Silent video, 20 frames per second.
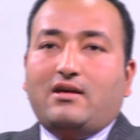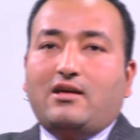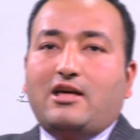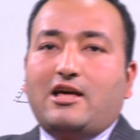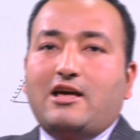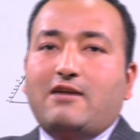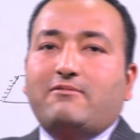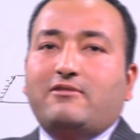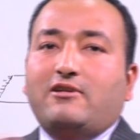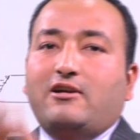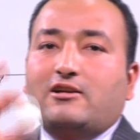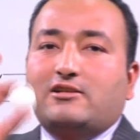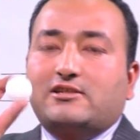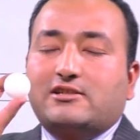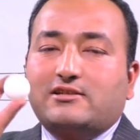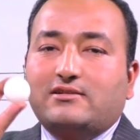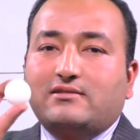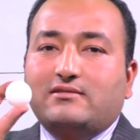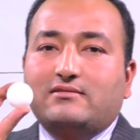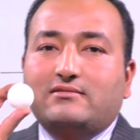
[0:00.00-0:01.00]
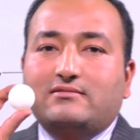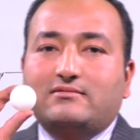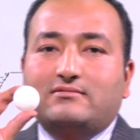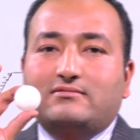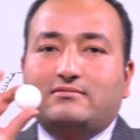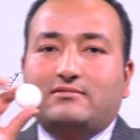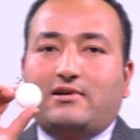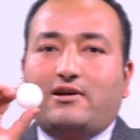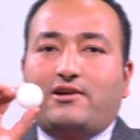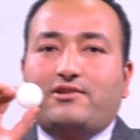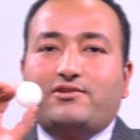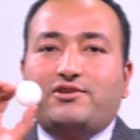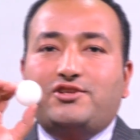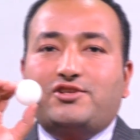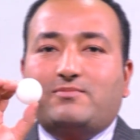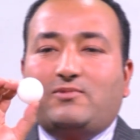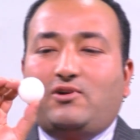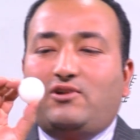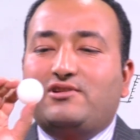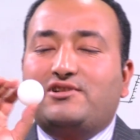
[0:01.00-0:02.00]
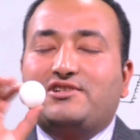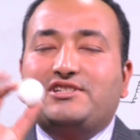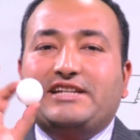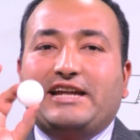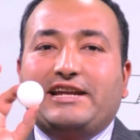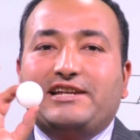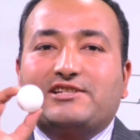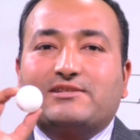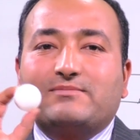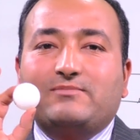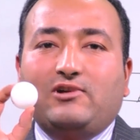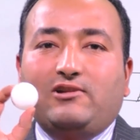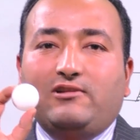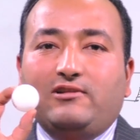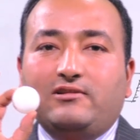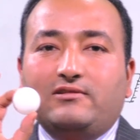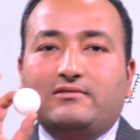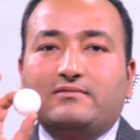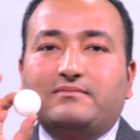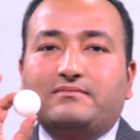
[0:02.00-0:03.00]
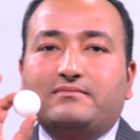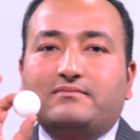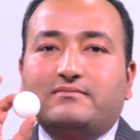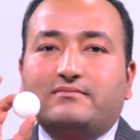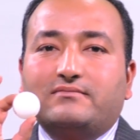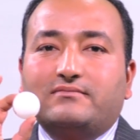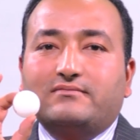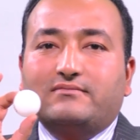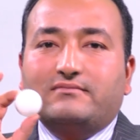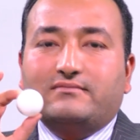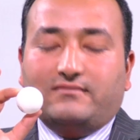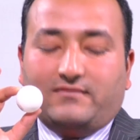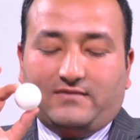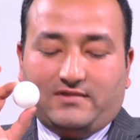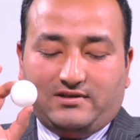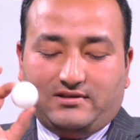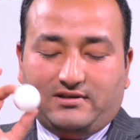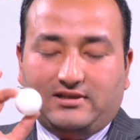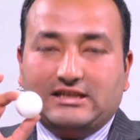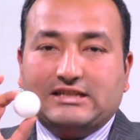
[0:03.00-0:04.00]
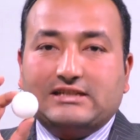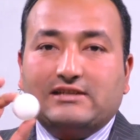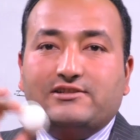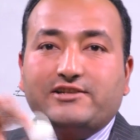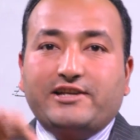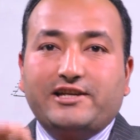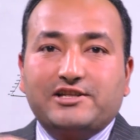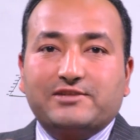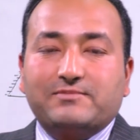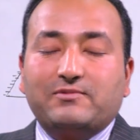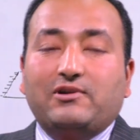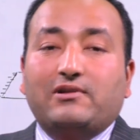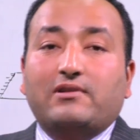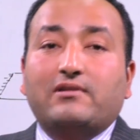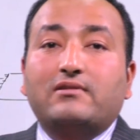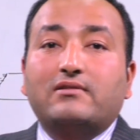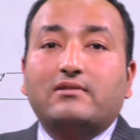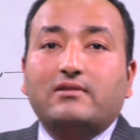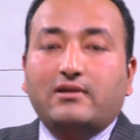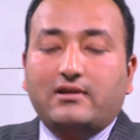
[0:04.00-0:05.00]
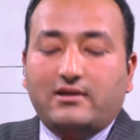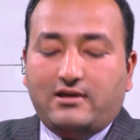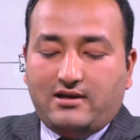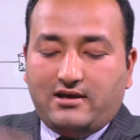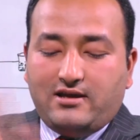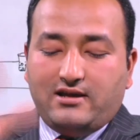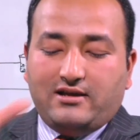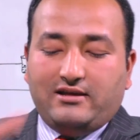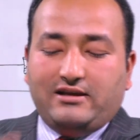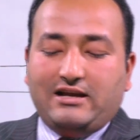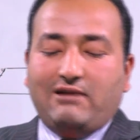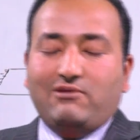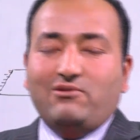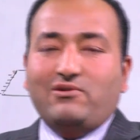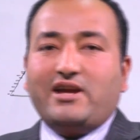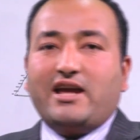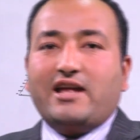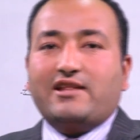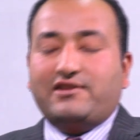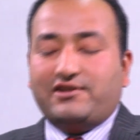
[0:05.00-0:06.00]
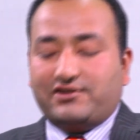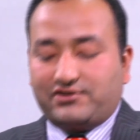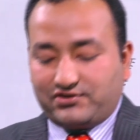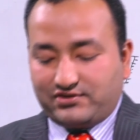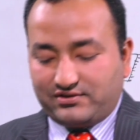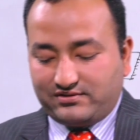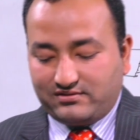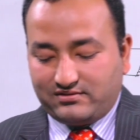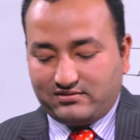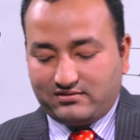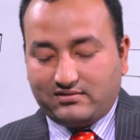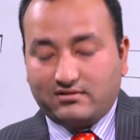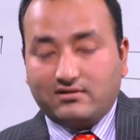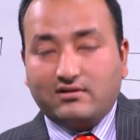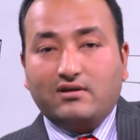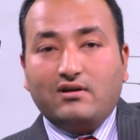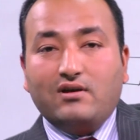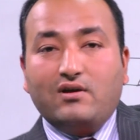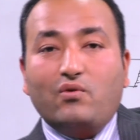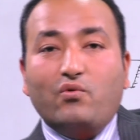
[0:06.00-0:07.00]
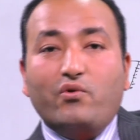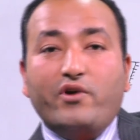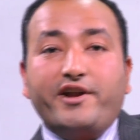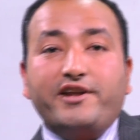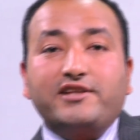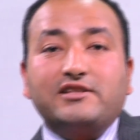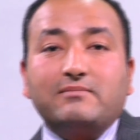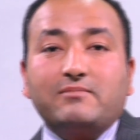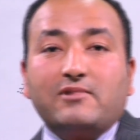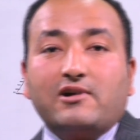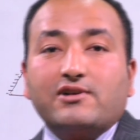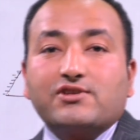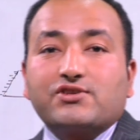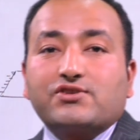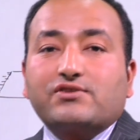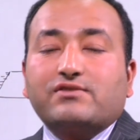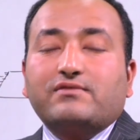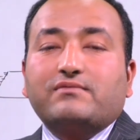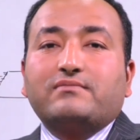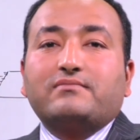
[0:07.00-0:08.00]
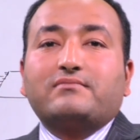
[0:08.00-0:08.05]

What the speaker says: I have got a small tennis ball. It's a tennis ball. Now look at this. Where is the box?